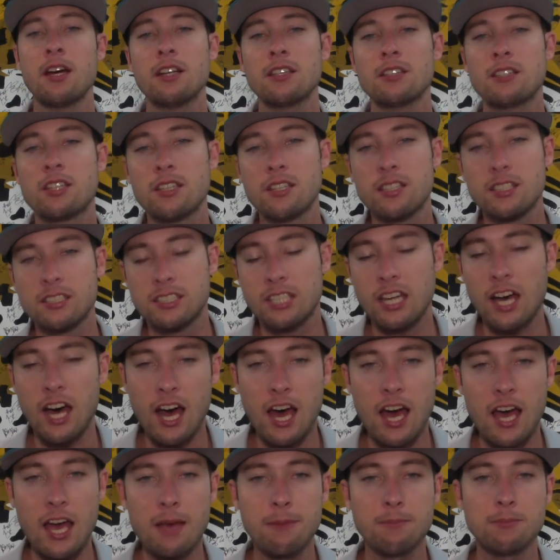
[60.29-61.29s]
to the
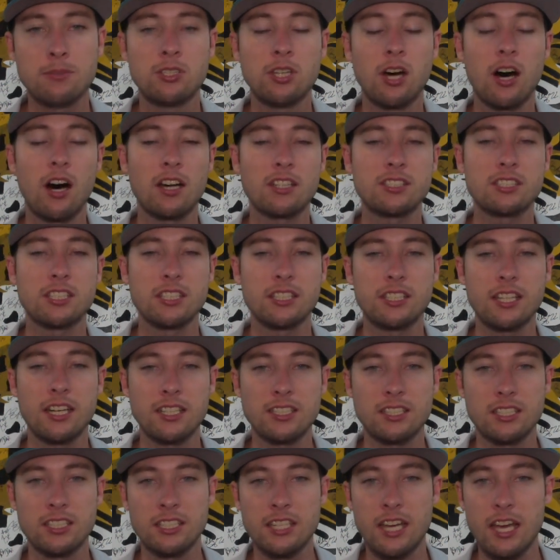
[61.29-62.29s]
time Dawson
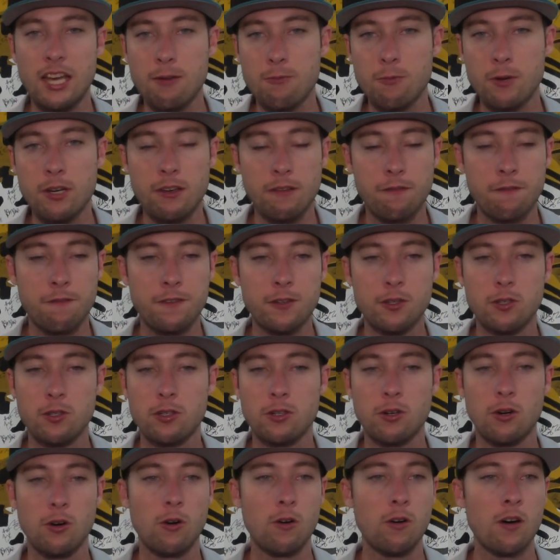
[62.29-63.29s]
kicked a game-winning
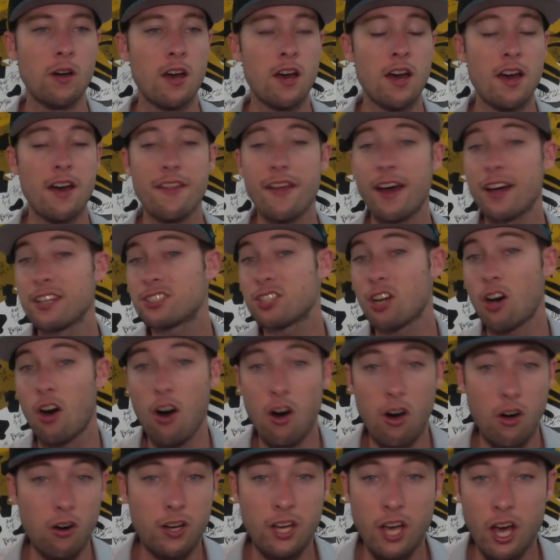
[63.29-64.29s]
field goal, that's
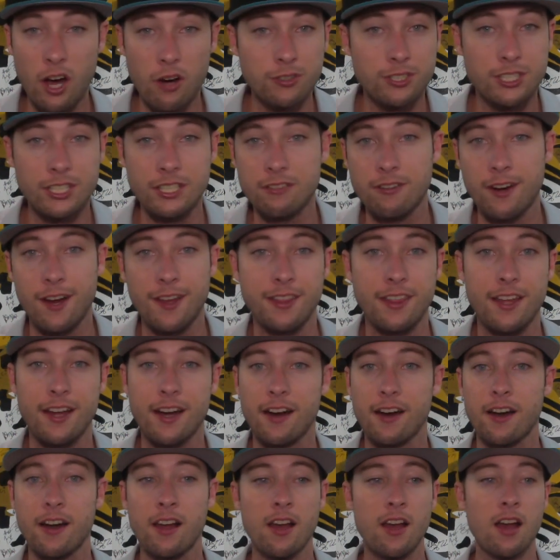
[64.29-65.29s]
all coaching right
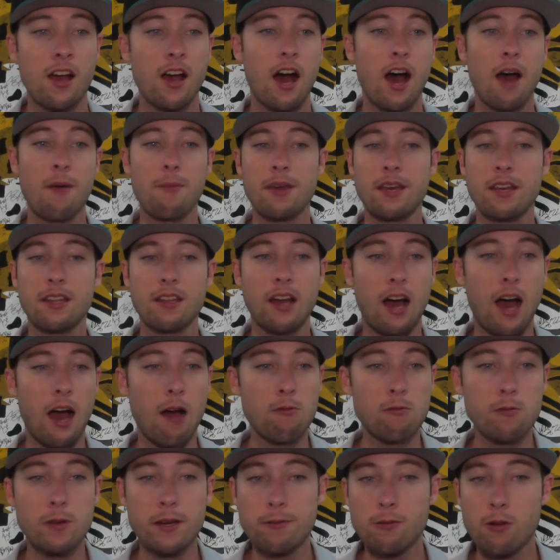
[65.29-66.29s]
there. I mean,
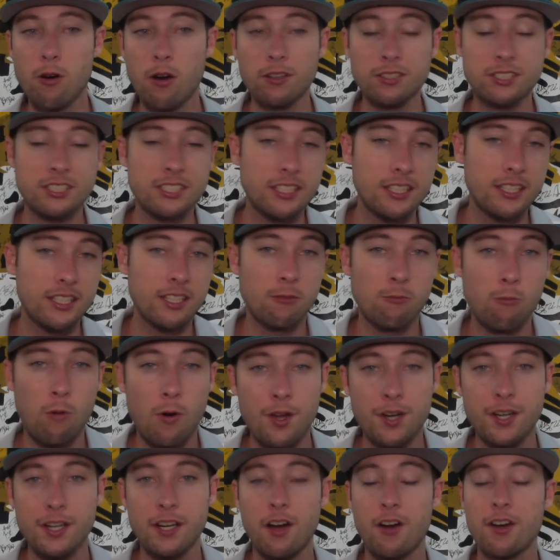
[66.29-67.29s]
we were all sitting there
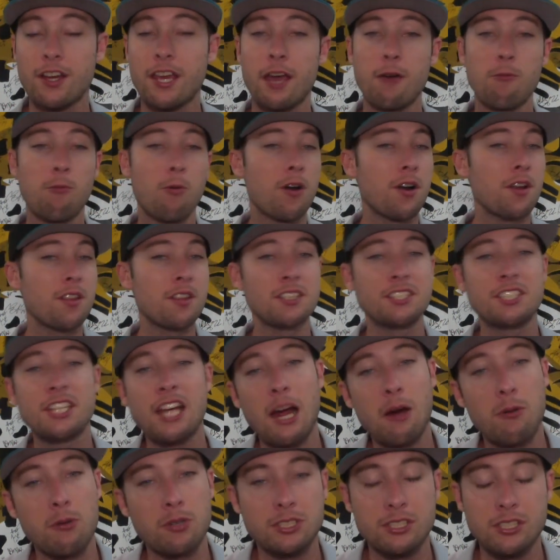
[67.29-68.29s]
wondering, okay, what are the
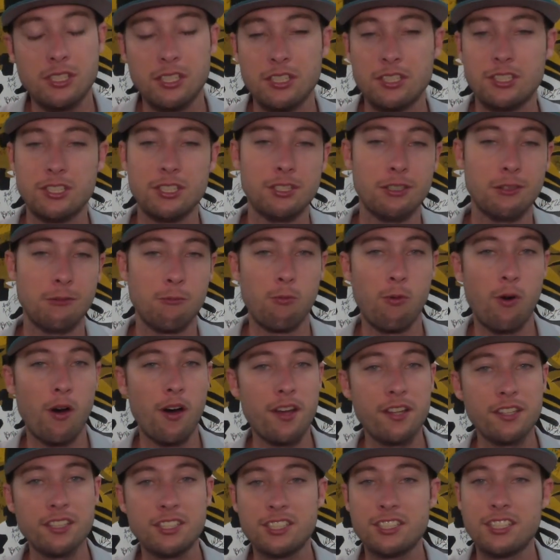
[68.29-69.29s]
Jaguars going to do?
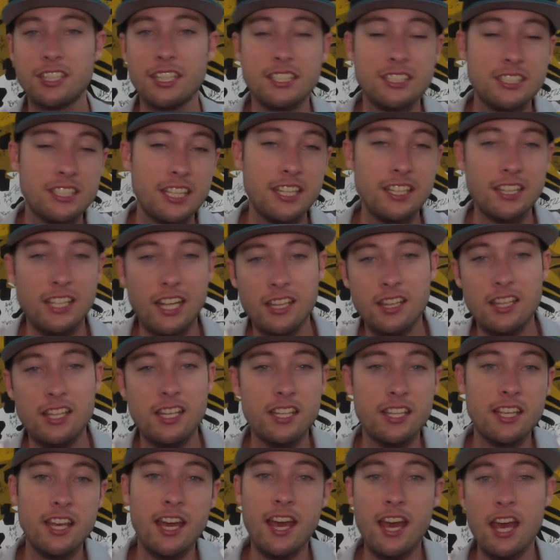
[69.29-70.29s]
1:16 left in
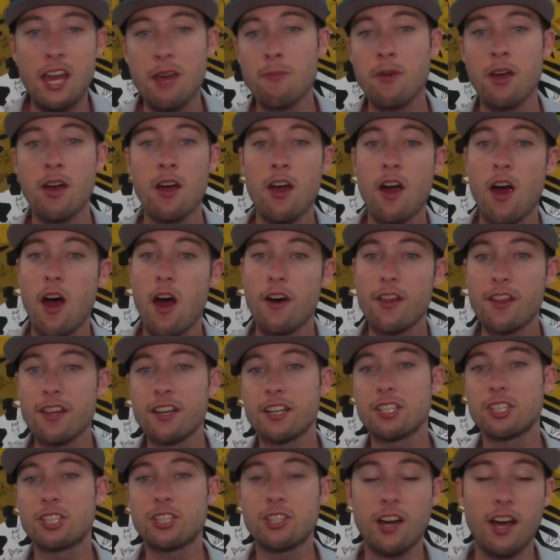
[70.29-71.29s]
the game? Are they
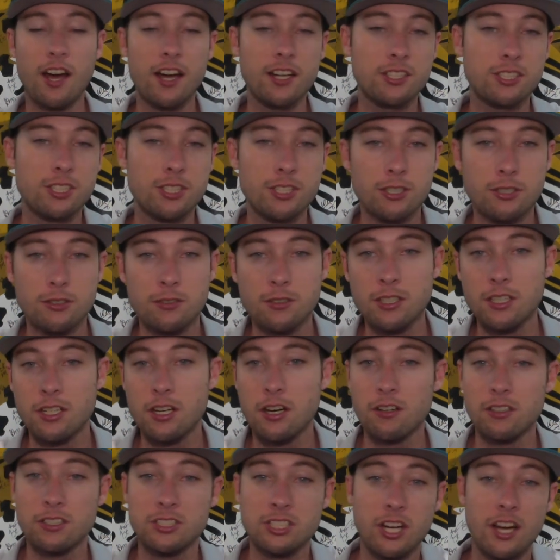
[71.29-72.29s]
going to try to, you
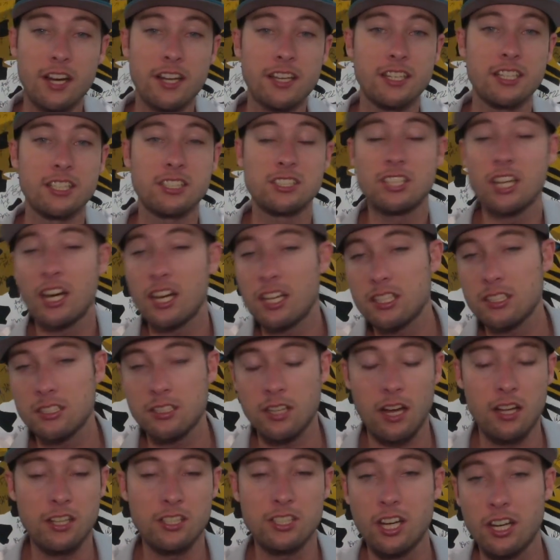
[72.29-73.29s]
know, try to get a
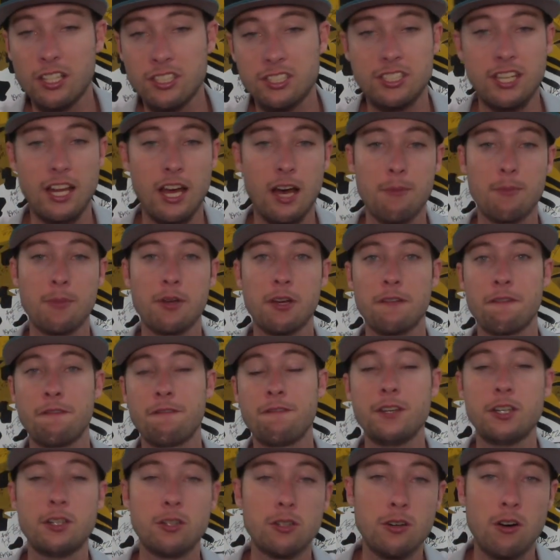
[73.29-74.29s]
not a touchdown, but a
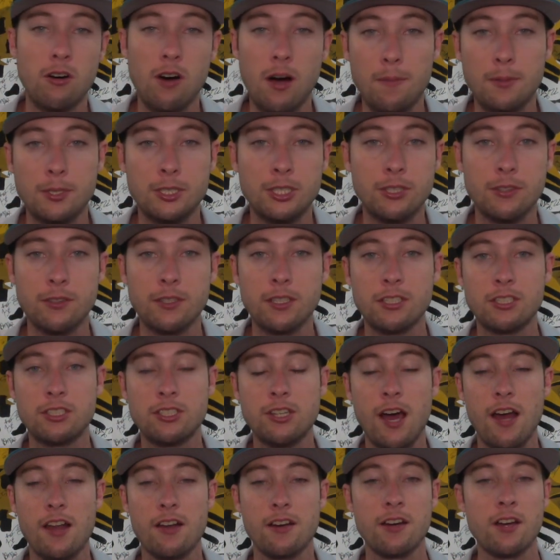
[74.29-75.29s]
field goal opportunity to
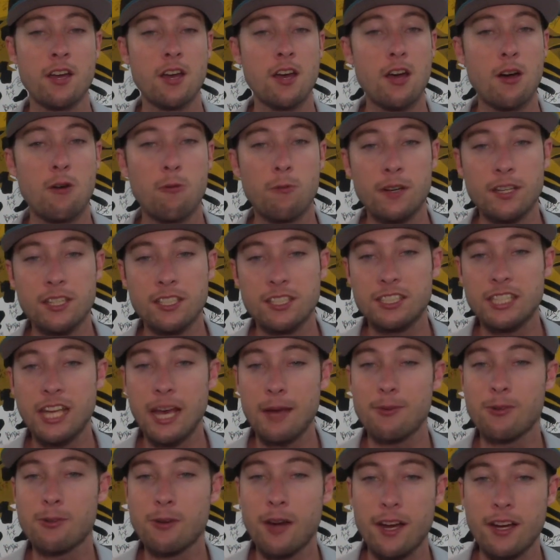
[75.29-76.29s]
try to win this
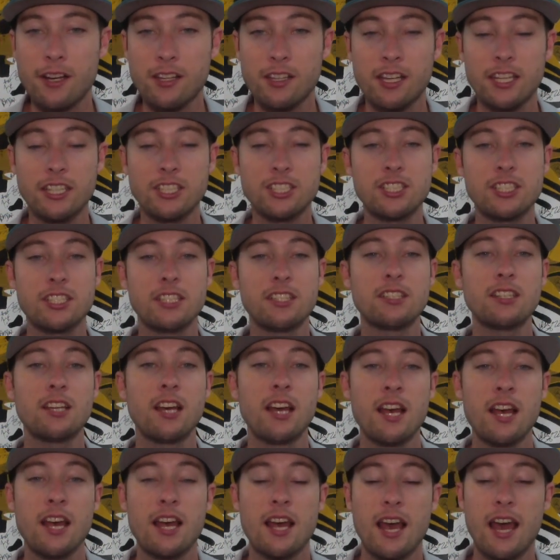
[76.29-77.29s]
game of regulation?
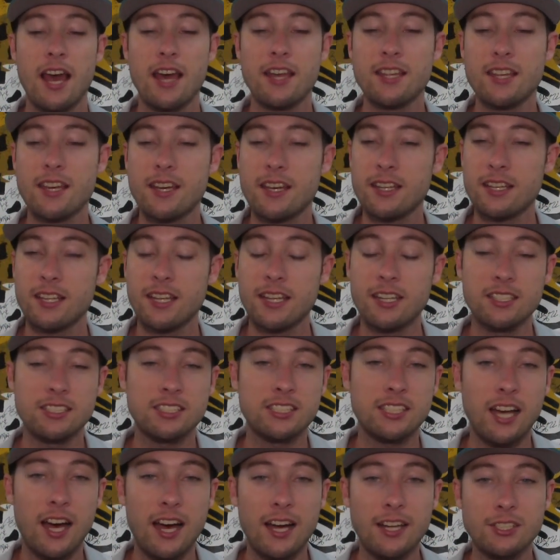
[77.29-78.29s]
And then he
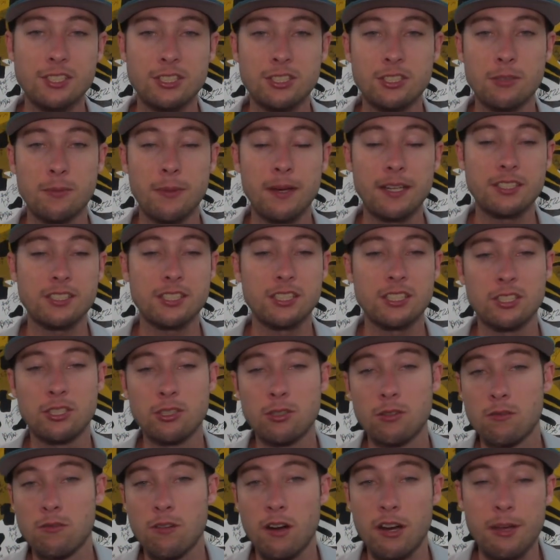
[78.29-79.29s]
decides to basically
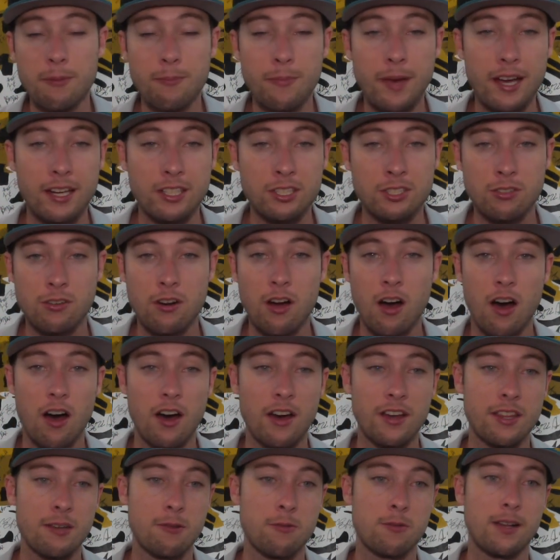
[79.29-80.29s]
do a running back
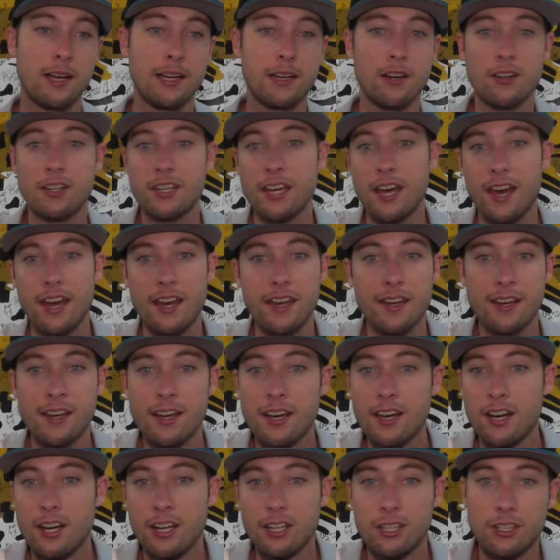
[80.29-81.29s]
draw. And then we're like, okay,
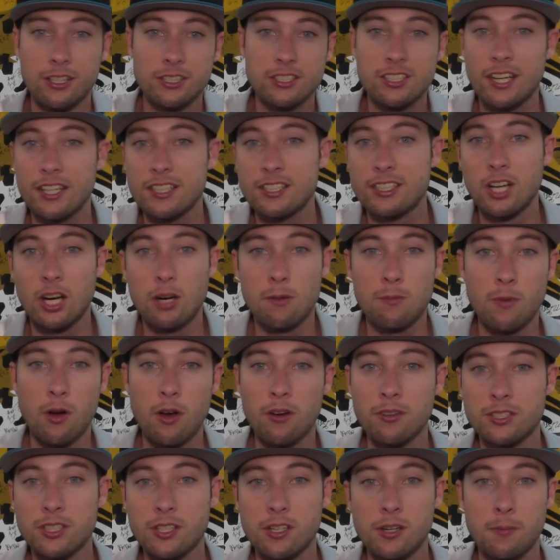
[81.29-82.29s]
looks like Doug
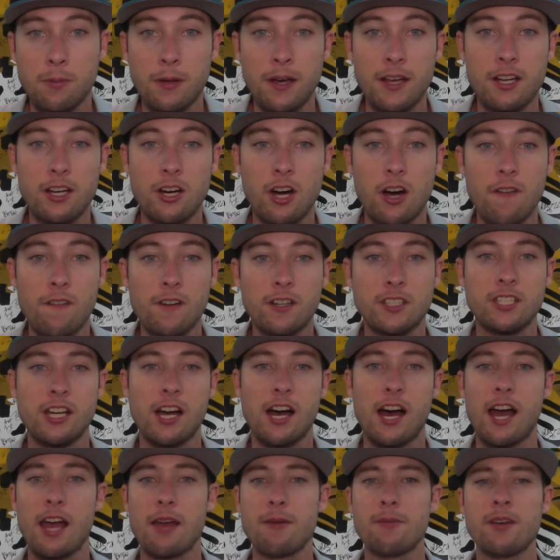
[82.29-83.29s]
Marrone's going to play to
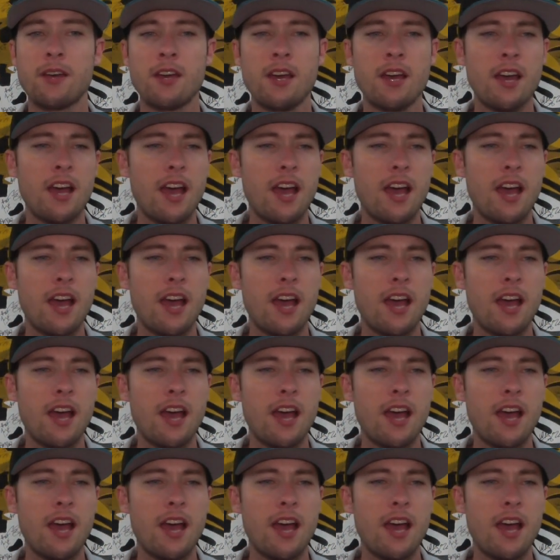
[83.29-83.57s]
overtime.